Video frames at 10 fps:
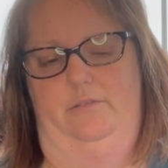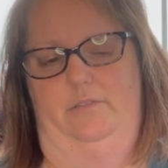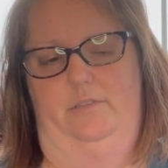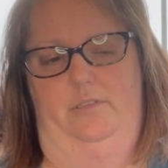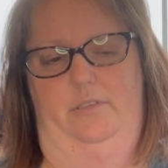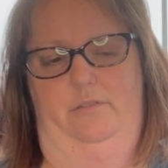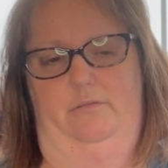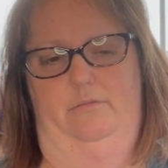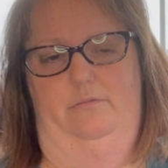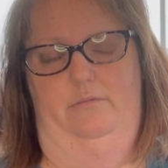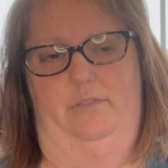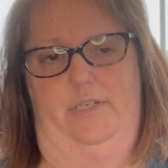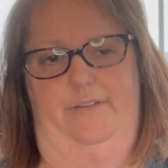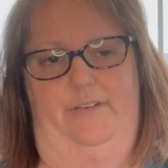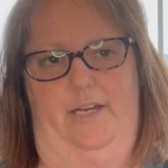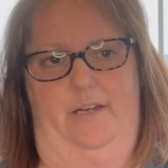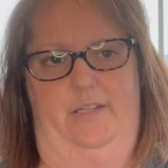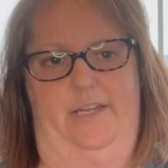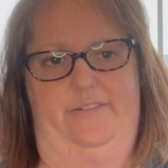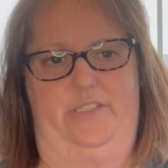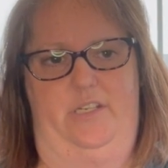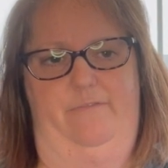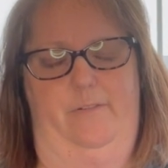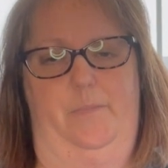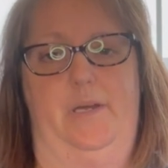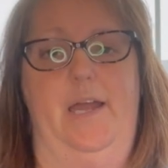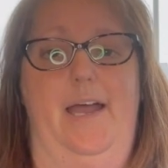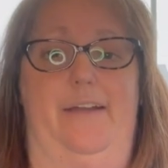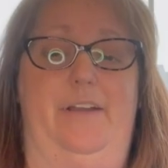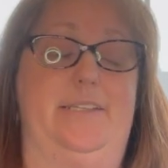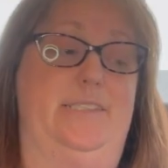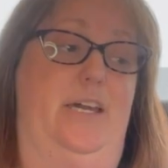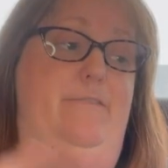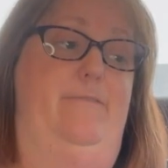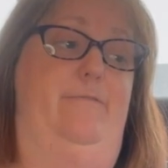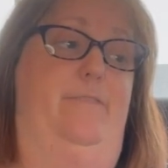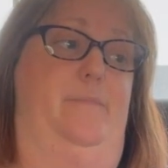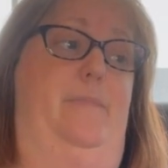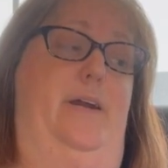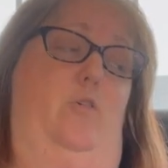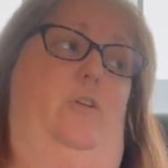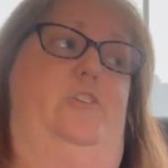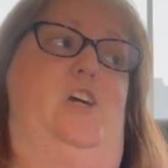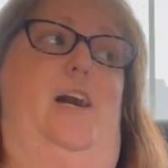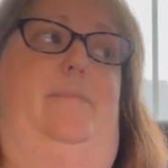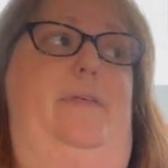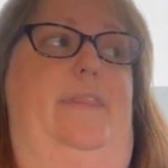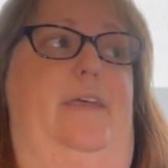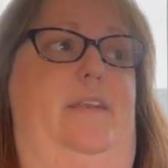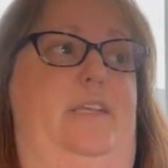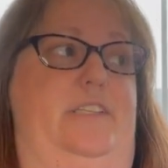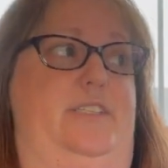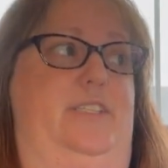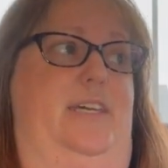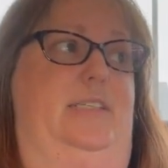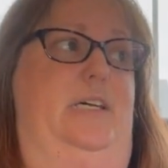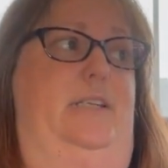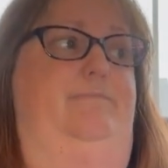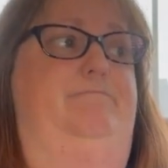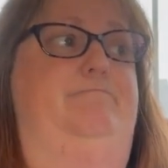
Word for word: Oh, I've got a lot of stuff from, I've got stuff from my old job that needs to get done